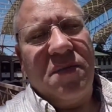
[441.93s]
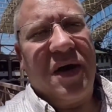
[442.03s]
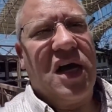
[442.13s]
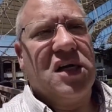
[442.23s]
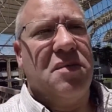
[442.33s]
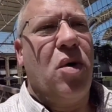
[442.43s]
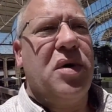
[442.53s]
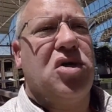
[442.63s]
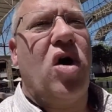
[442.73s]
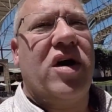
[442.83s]
because I'm
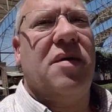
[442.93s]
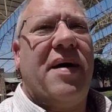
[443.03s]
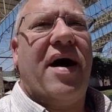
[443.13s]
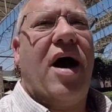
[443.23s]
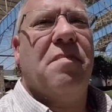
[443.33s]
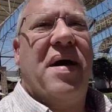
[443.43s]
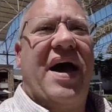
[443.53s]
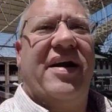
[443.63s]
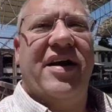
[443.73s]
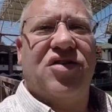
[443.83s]
always talking about how
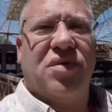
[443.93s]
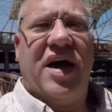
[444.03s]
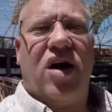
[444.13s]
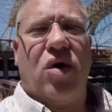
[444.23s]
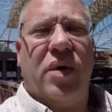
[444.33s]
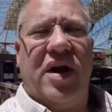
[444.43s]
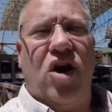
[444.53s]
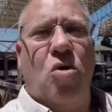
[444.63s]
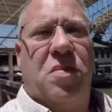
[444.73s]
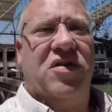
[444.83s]
bad it is with heroin and
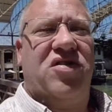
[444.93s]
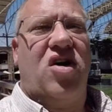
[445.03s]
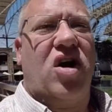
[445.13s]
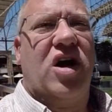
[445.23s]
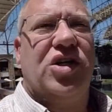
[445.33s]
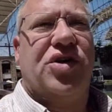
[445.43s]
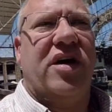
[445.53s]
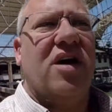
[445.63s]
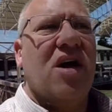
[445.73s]
opiates in our country.